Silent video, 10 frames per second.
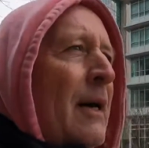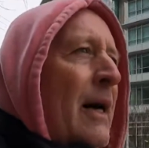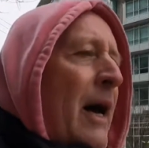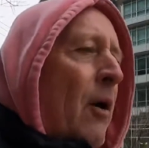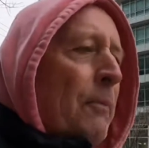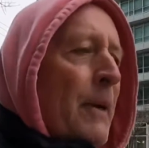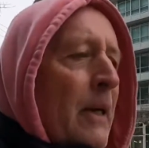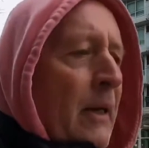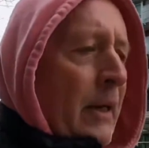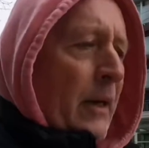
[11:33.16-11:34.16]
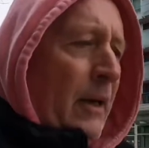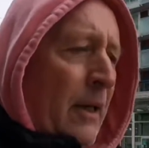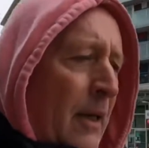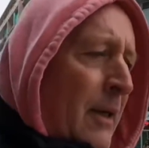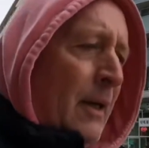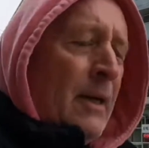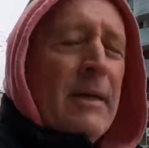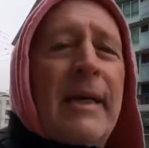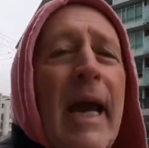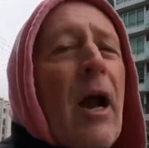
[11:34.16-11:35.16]
A helping,
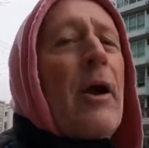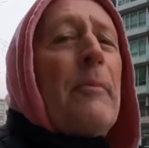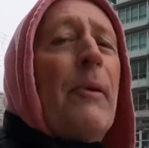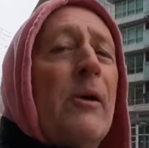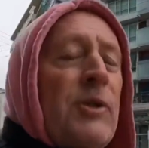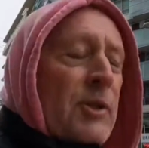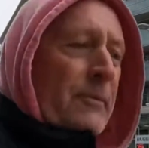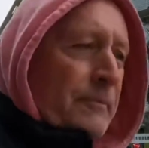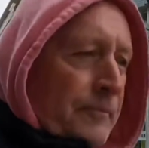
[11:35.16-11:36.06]
caring person